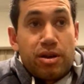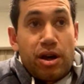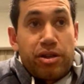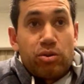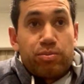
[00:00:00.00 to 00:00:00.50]

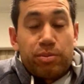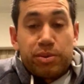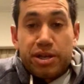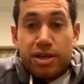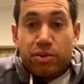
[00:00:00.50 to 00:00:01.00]
I think it
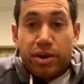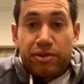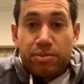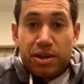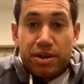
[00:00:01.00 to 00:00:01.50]
would have
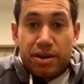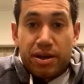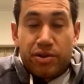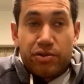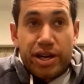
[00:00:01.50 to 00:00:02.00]
to be the
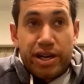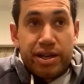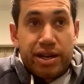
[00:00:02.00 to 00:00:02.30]
180